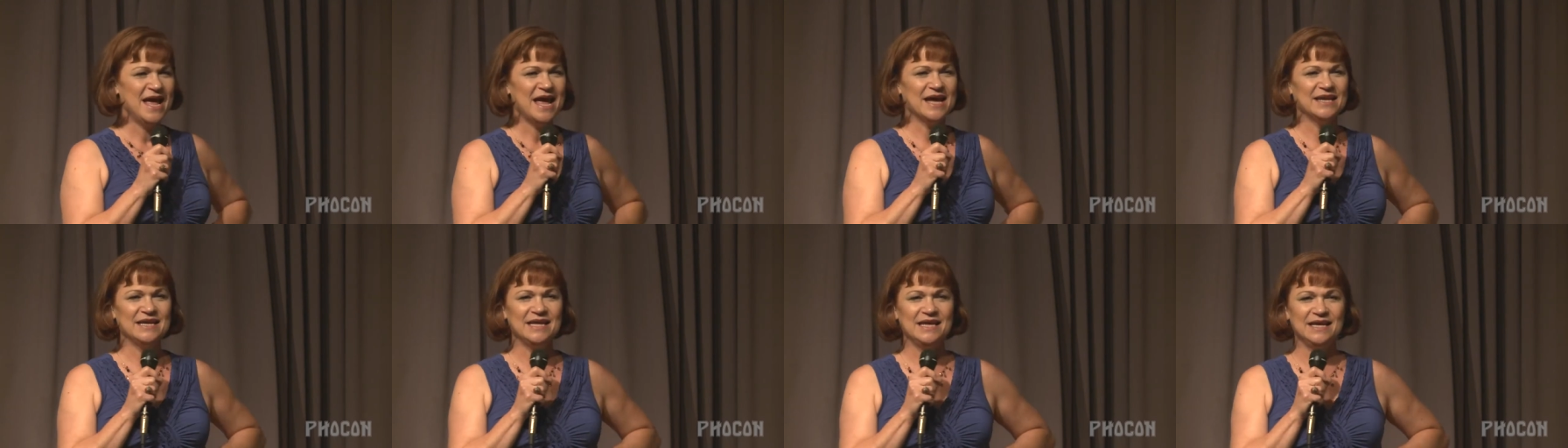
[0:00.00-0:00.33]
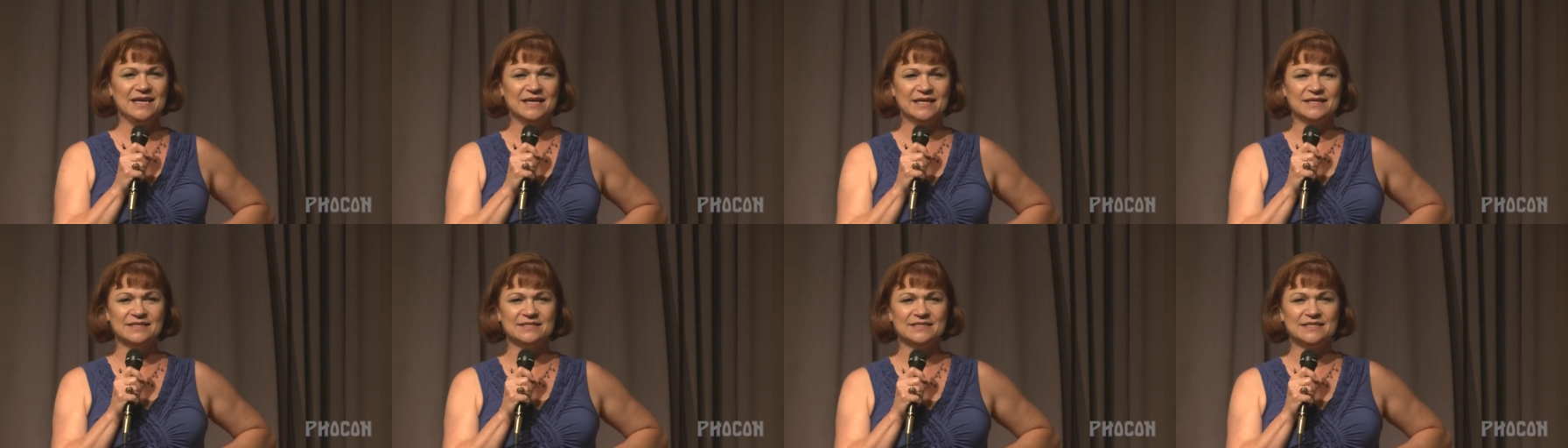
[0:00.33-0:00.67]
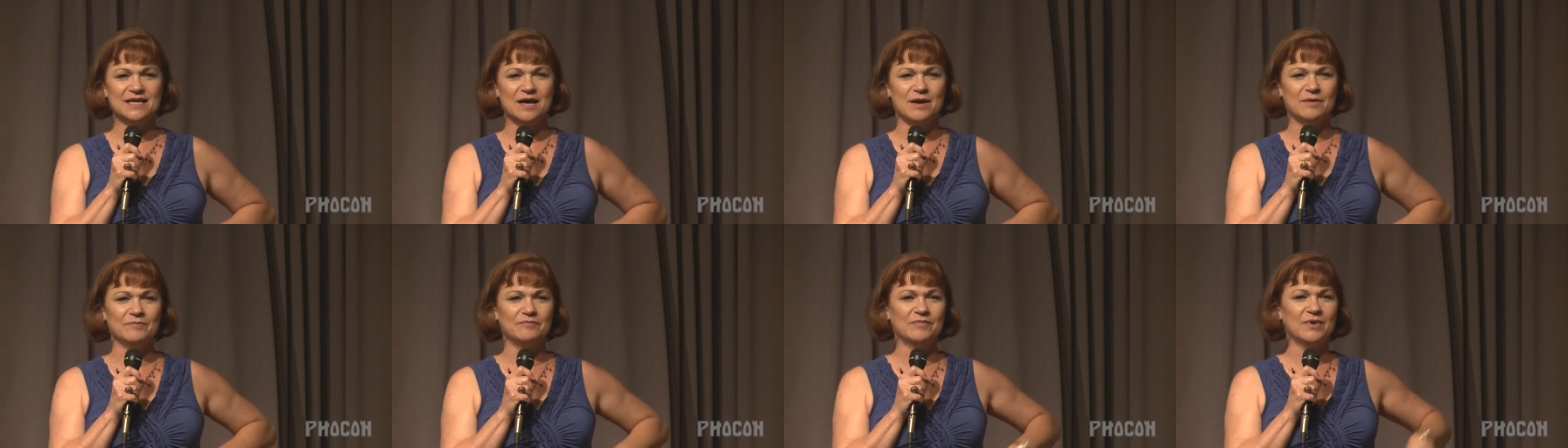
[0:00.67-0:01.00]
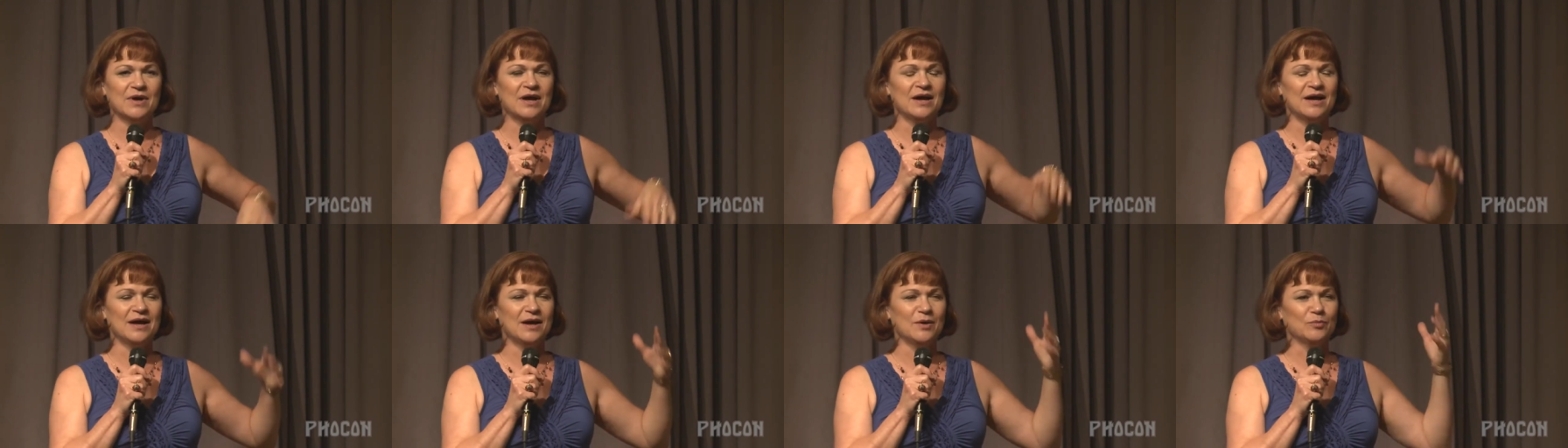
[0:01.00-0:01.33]
And he ends up,
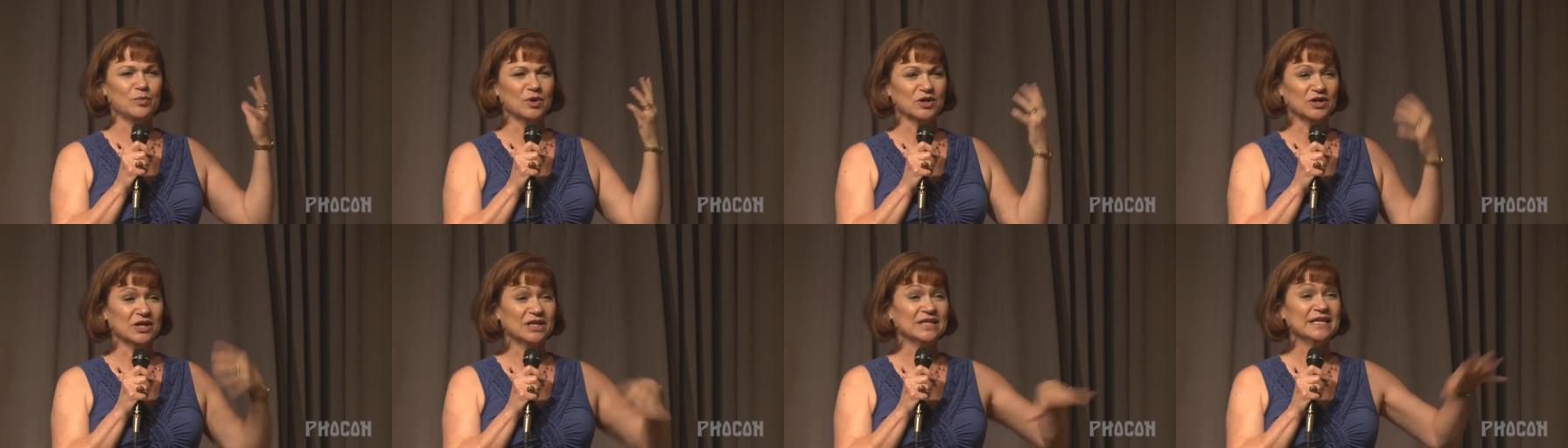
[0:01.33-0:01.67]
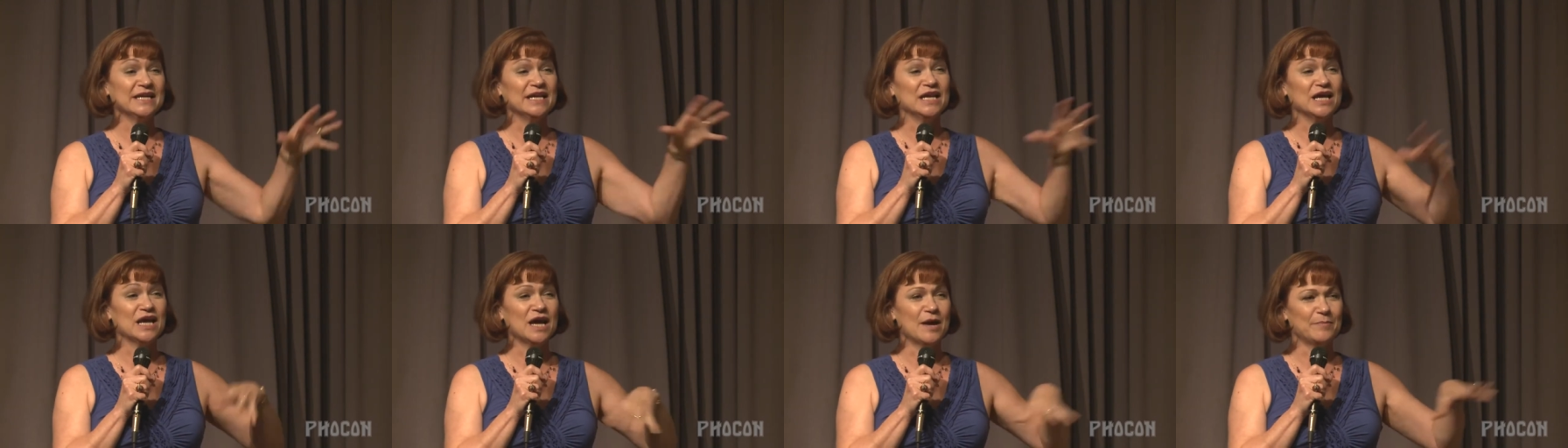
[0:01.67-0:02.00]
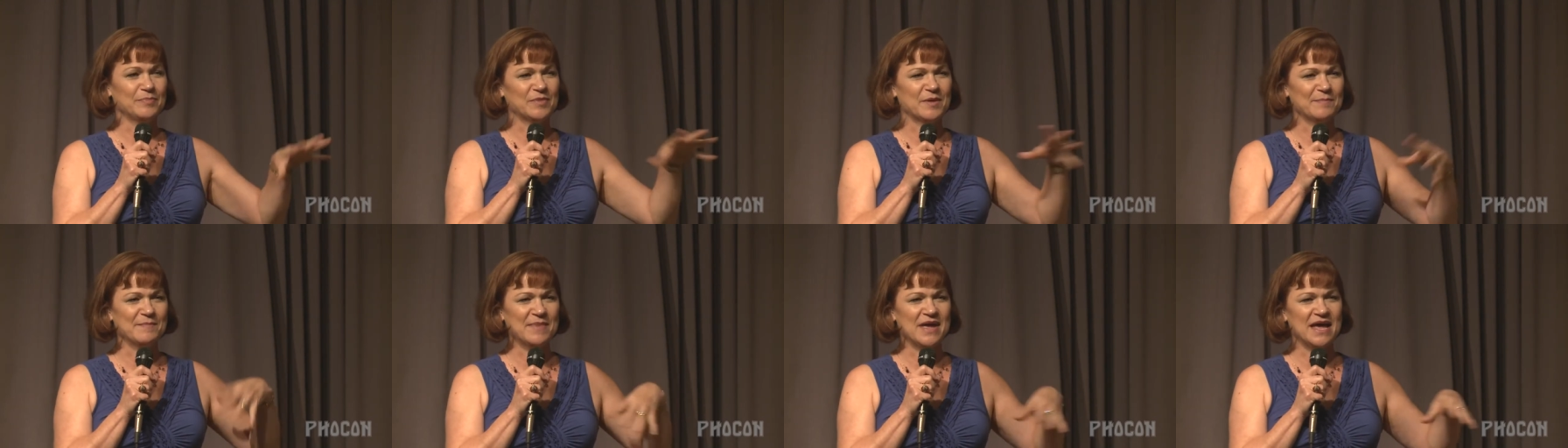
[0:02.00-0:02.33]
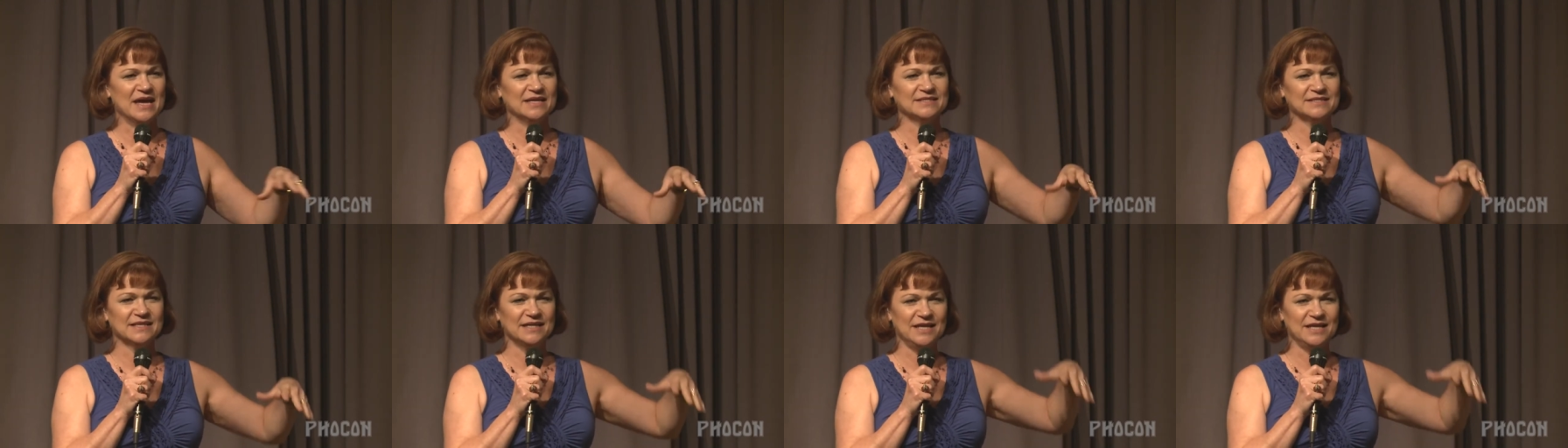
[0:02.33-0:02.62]
uh, we're cleaning up the mess,